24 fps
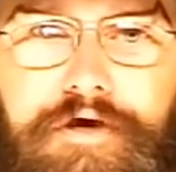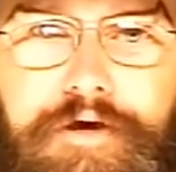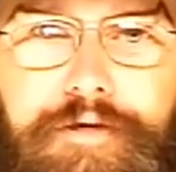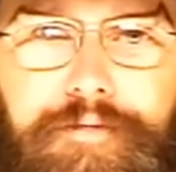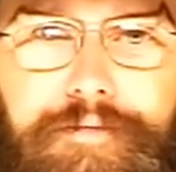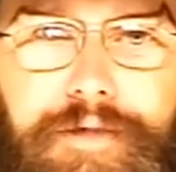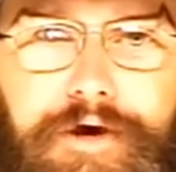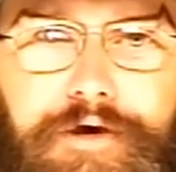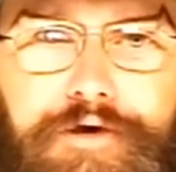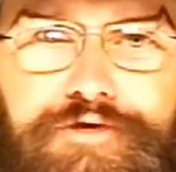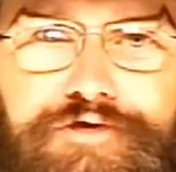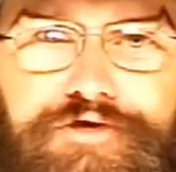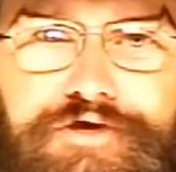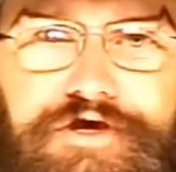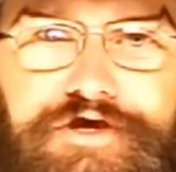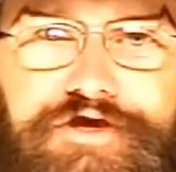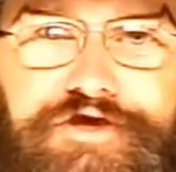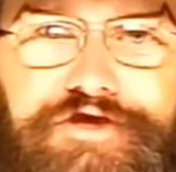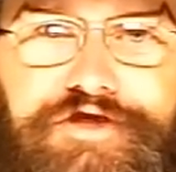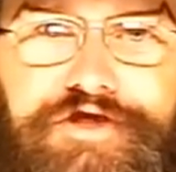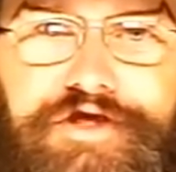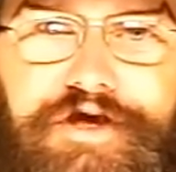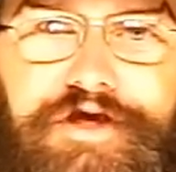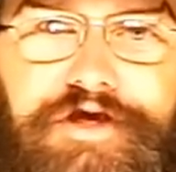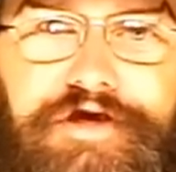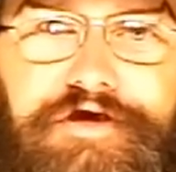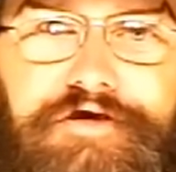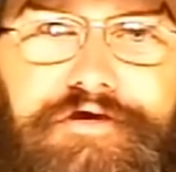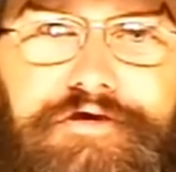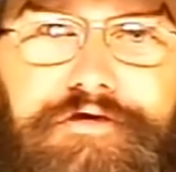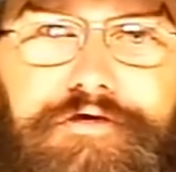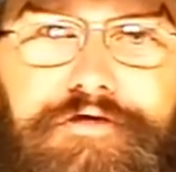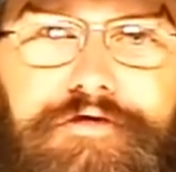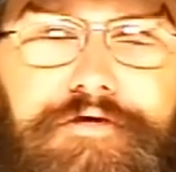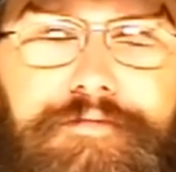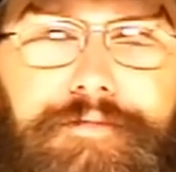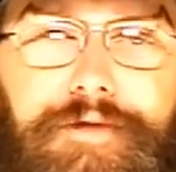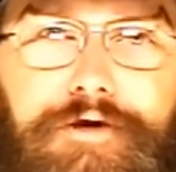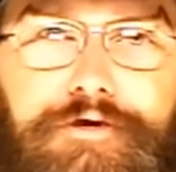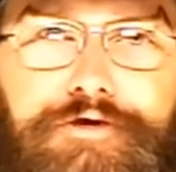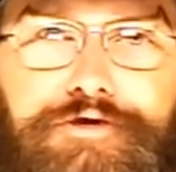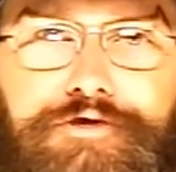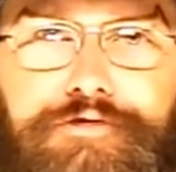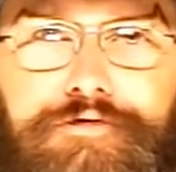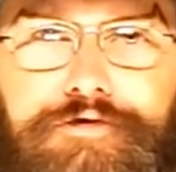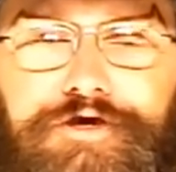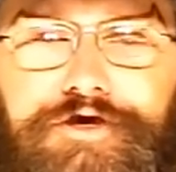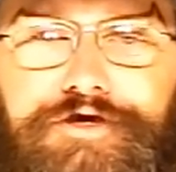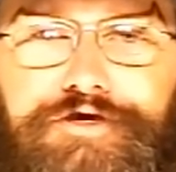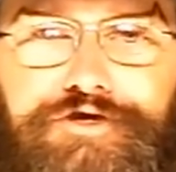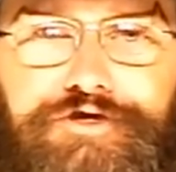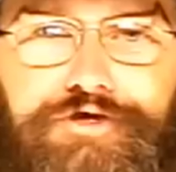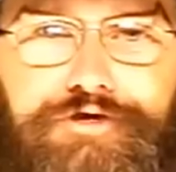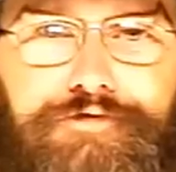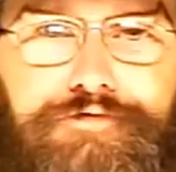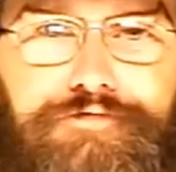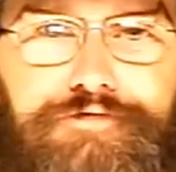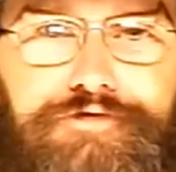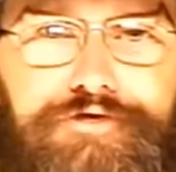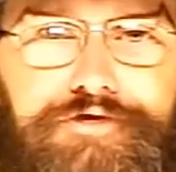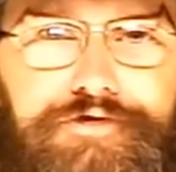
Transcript: mostly sticking to emotional issues.